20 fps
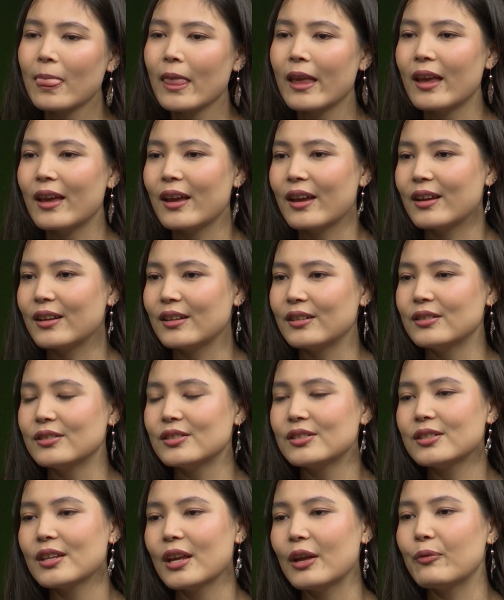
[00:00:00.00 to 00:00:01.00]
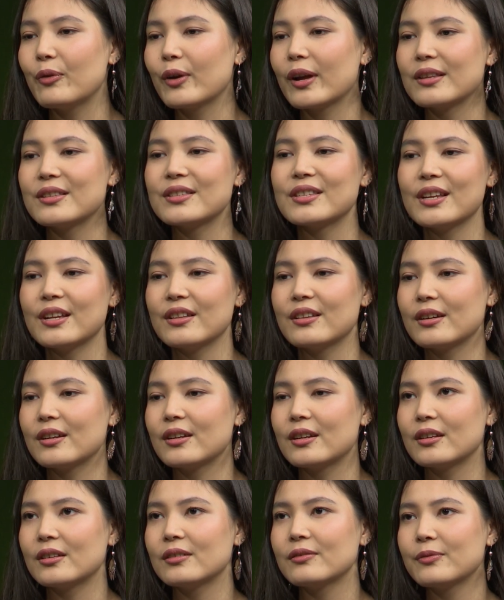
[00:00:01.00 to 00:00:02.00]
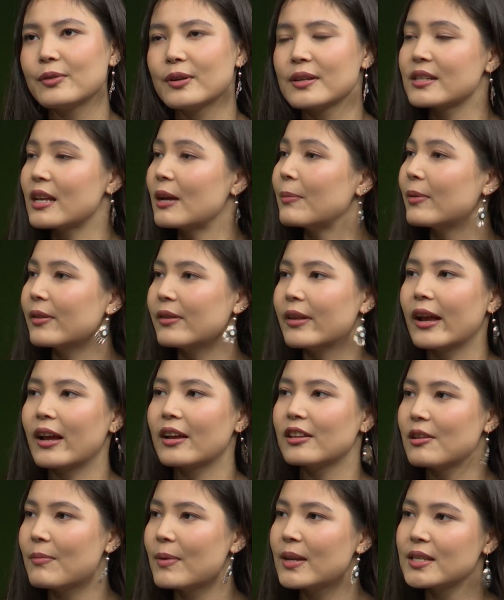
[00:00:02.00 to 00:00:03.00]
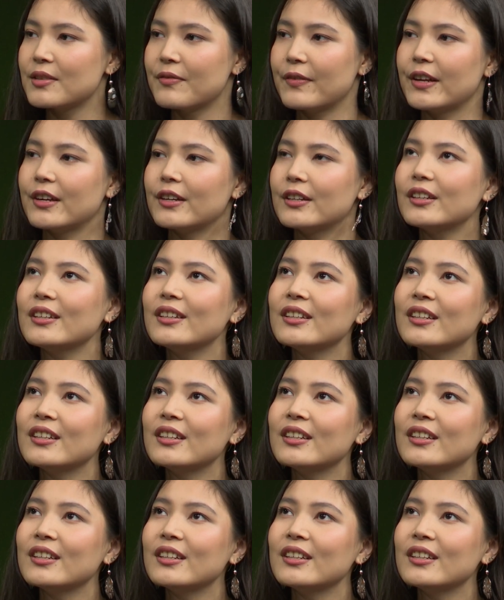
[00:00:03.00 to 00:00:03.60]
And if we consider, for example, the academic sphere,